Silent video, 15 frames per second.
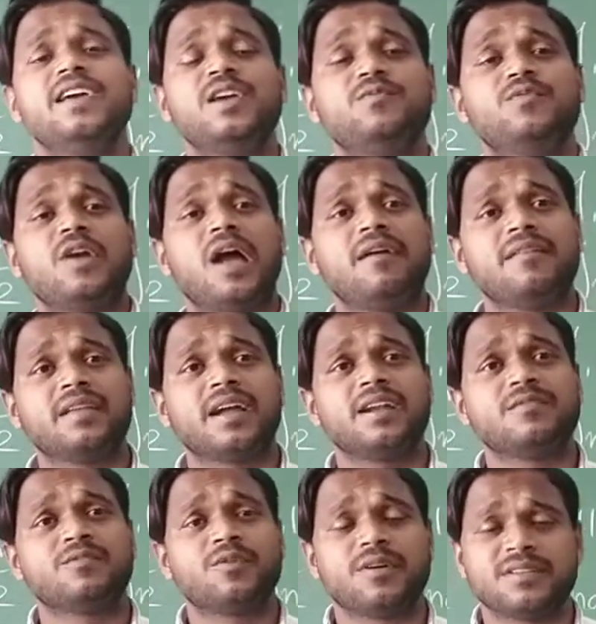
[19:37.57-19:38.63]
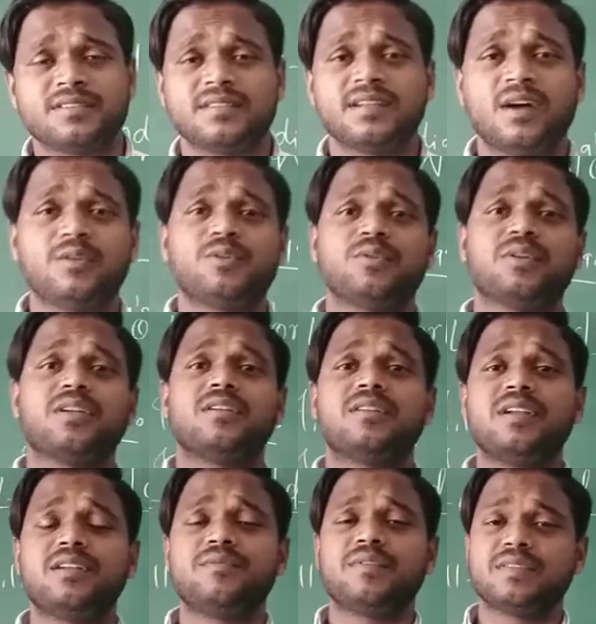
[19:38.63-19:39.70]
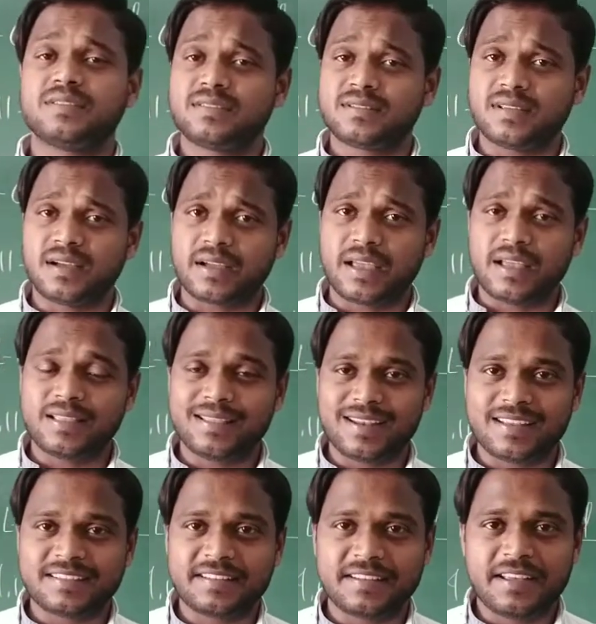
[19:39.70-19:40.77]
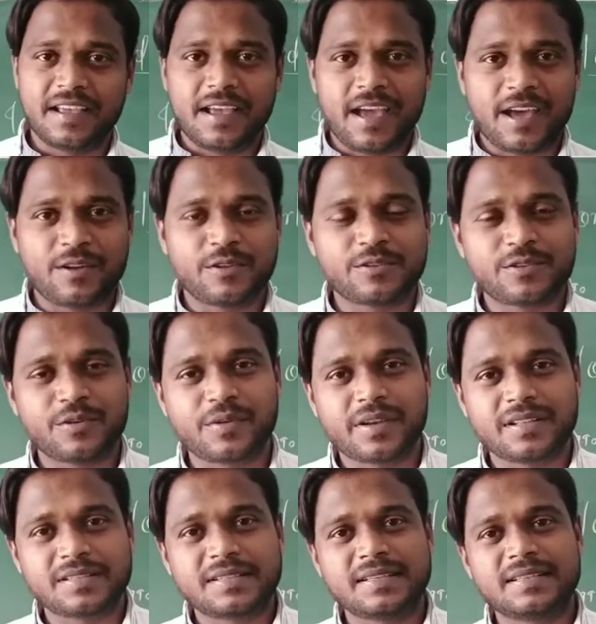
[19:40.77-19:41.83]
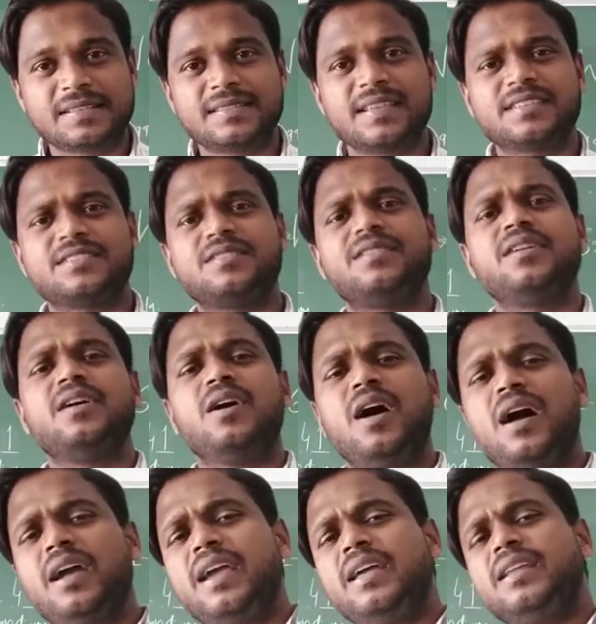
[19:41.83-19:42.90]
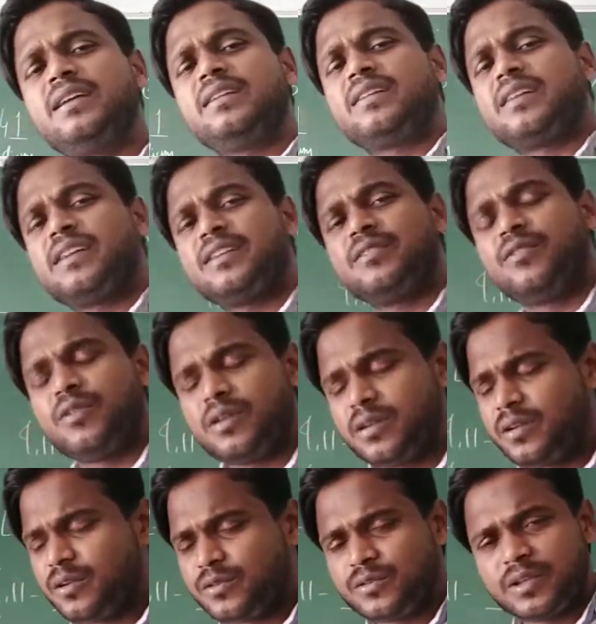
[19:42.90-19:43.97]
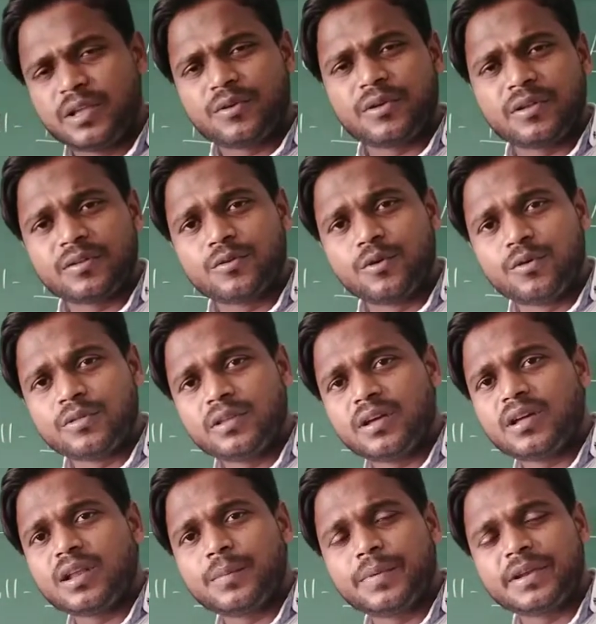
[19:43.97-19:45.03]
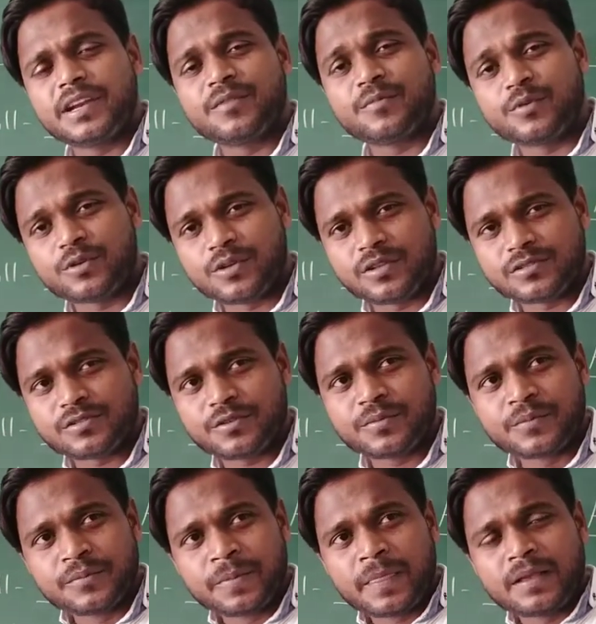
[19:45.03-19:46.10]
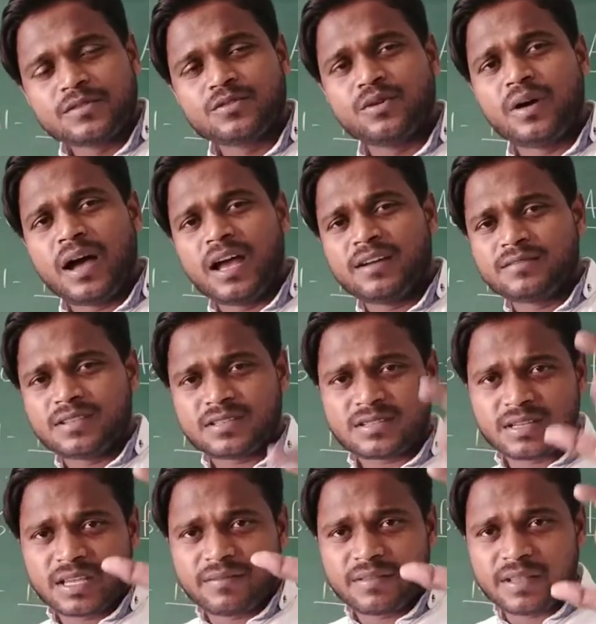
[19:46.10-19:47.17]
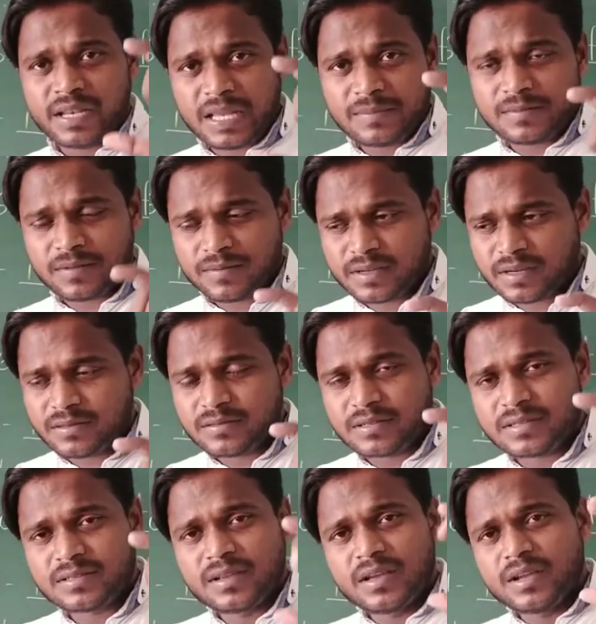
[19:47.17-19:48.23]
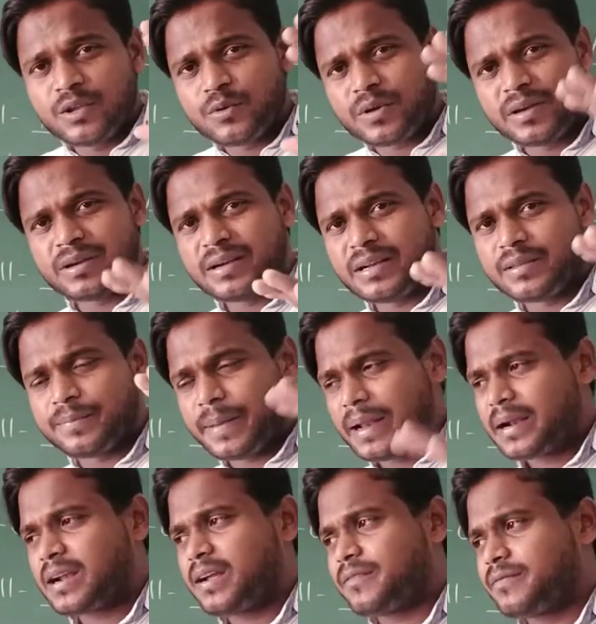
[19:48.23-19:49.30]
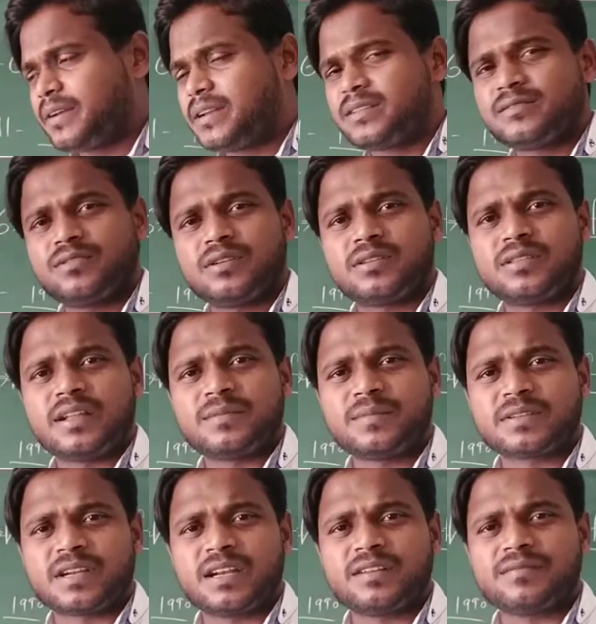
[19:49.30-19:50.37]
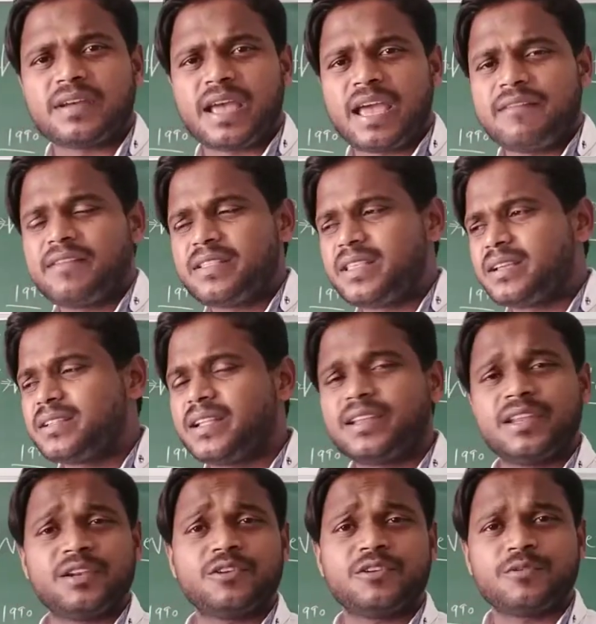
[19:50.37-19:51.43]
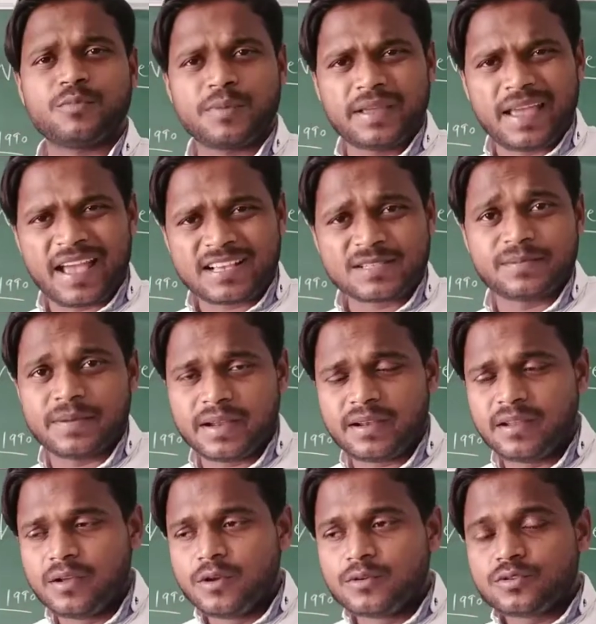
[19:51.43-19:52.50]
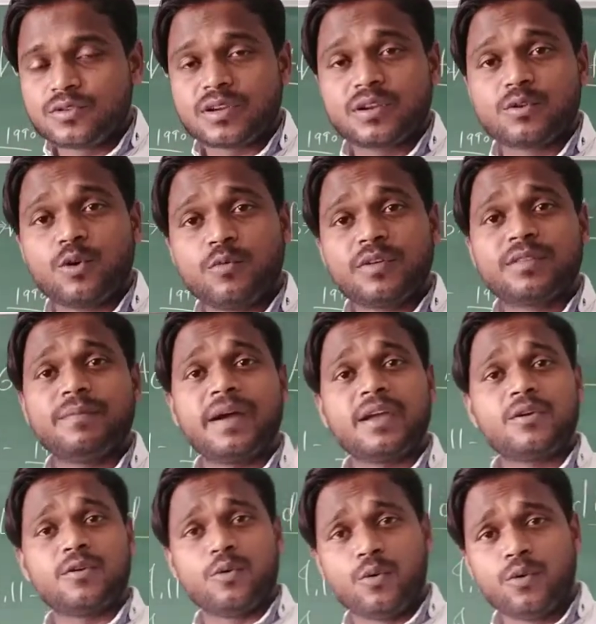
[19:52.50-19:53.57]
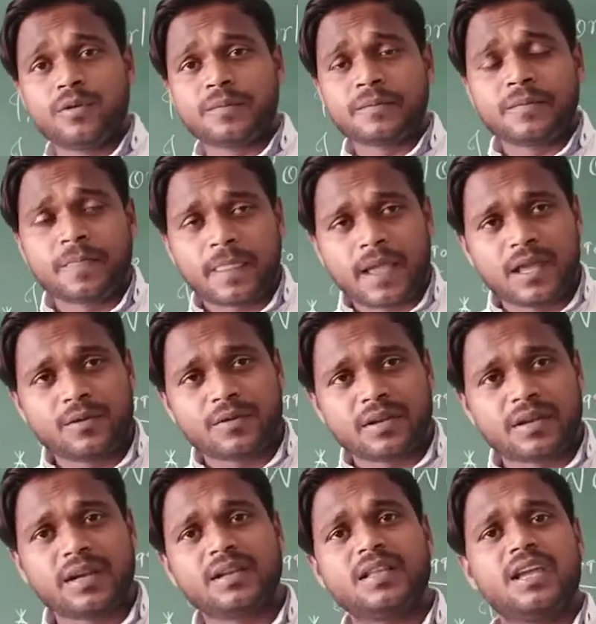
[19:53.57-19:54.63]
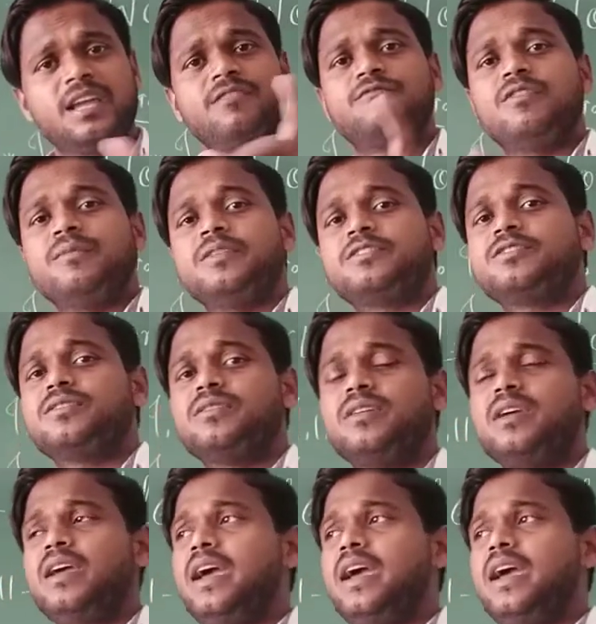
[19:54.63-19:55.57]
If you have any kind of queries and doubt, you can read once again the lesson, and also you can see this lecture again and again, or you can go on the repeated mode also. So I have just given the names of the countries. You can read the paragraph. It is not that much kind of a heavy thing that needed to be explained, so you can go with by your own and you can get the information.